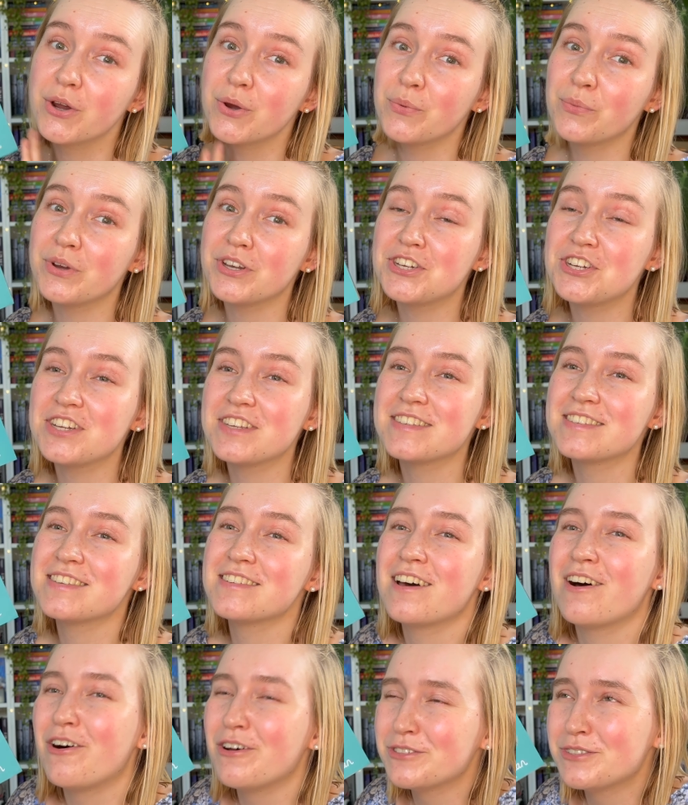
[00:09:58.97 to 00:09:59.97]
which is
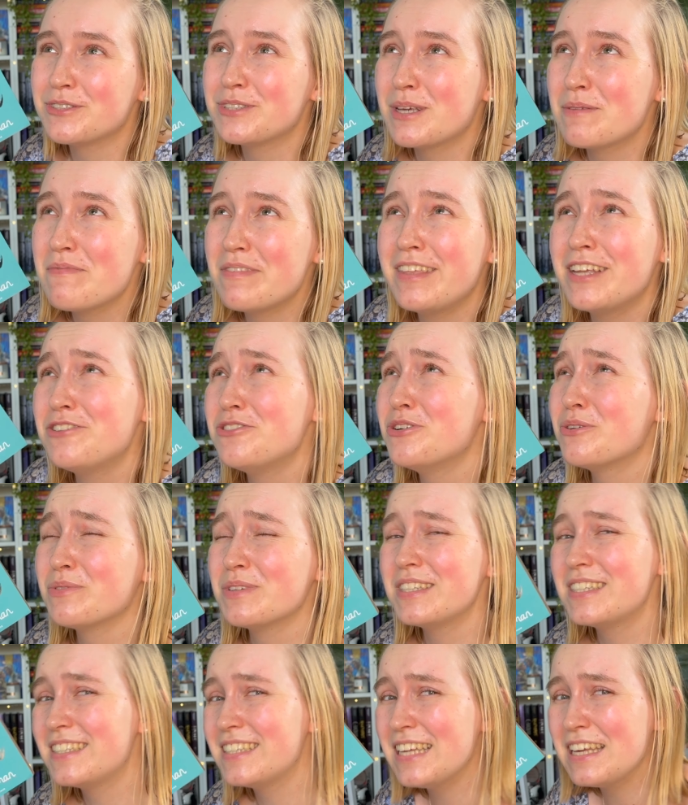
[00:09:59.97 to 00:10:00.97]
also something that you don't
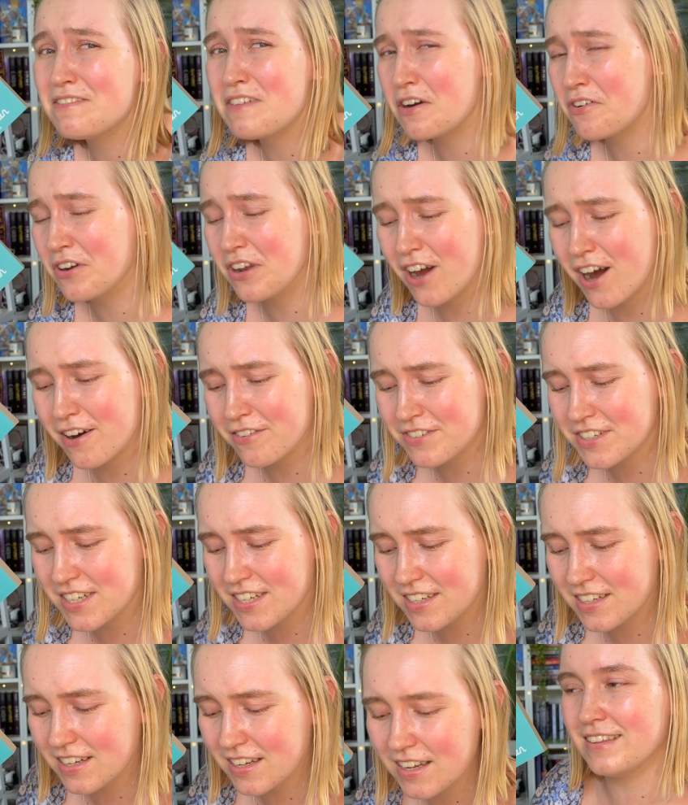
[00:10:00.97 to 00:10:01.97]
see very
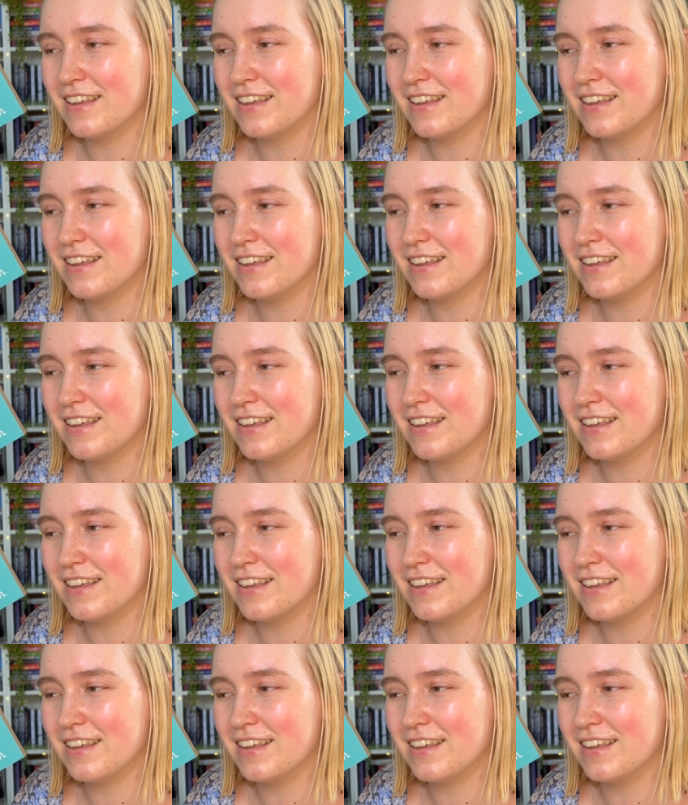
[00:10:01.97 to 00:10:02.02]
often.